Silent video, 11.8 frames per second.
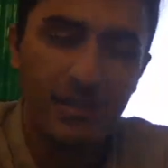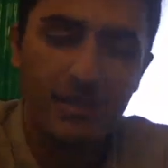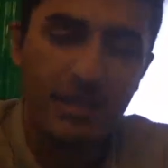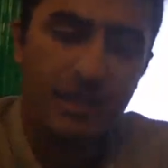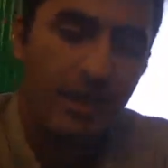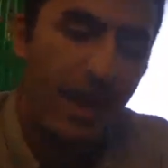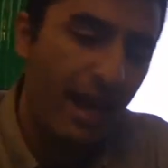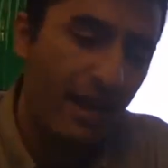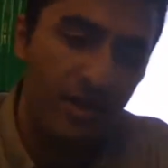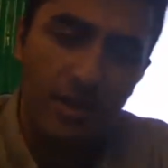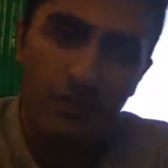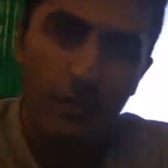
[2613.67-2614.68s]

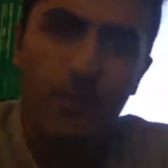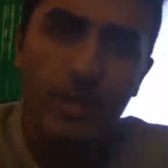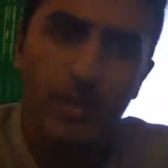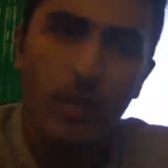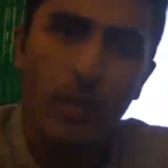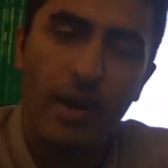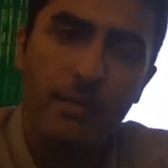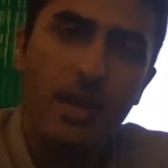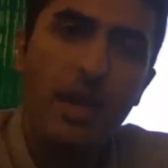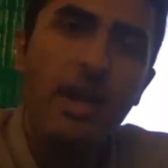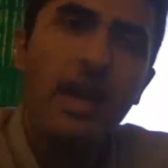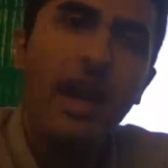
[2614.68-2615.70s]
interaction with people and
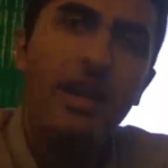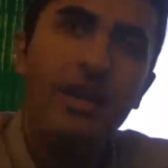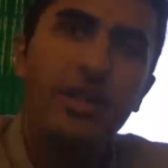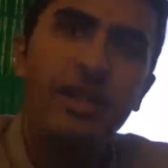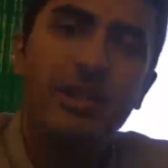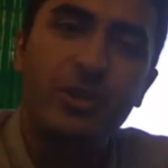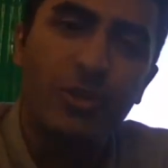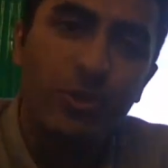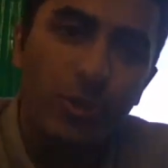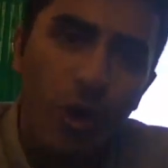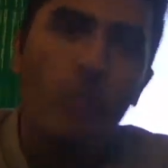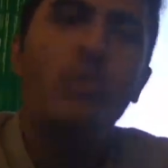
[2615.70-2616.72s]
you're going to
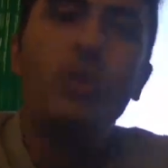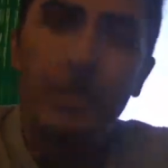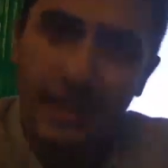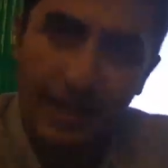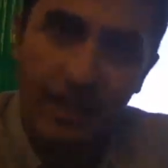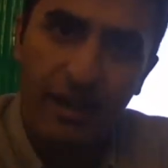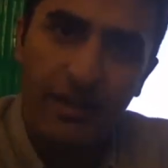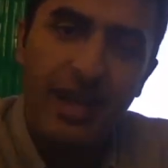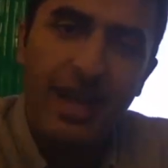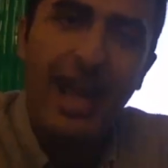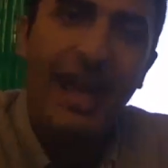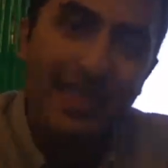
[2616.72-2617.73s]
grow more data.
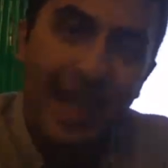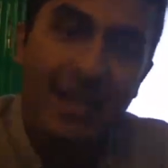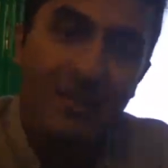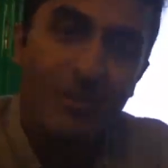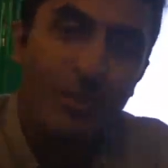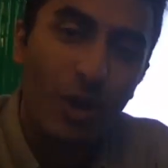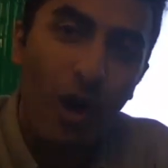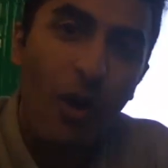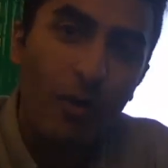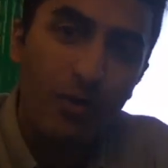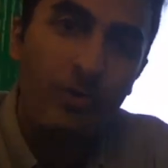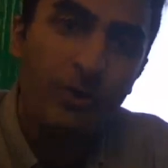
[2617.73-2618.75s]
And that's the
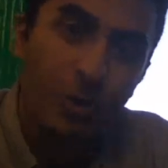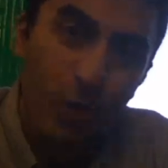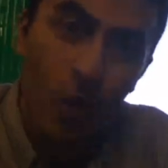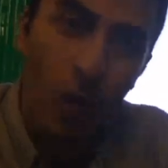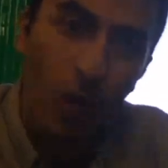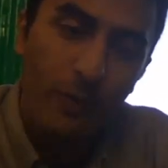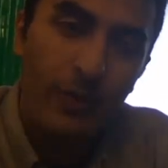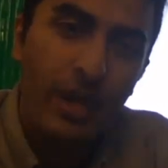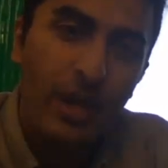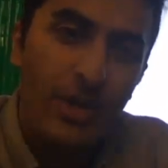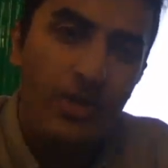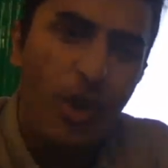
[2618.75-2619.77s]
ultimate goal.
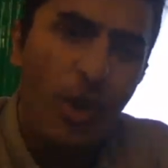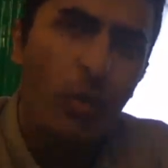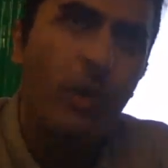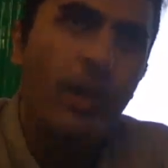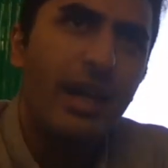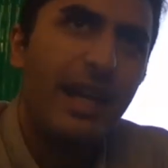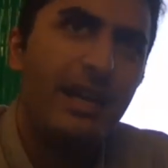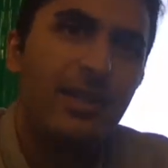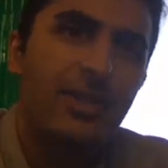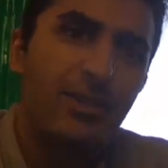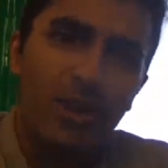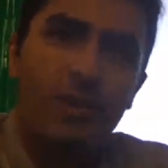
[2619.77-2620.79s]
So it
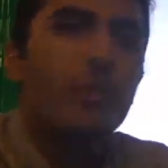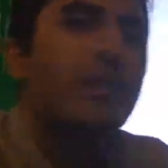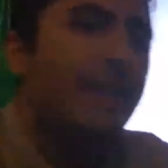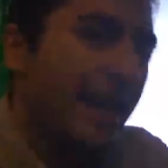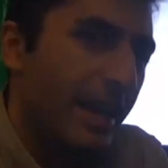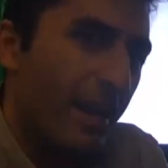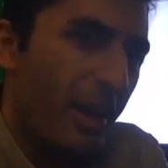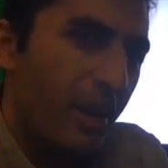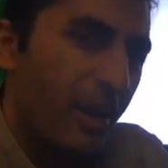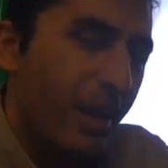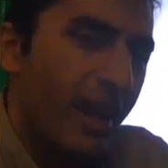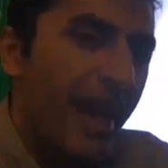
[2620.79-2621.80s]
starts with
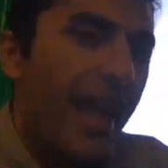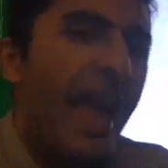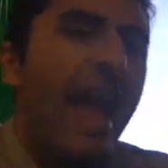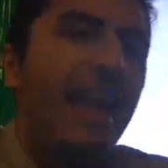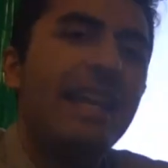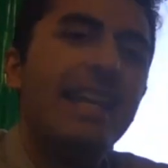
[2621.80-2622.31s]
data and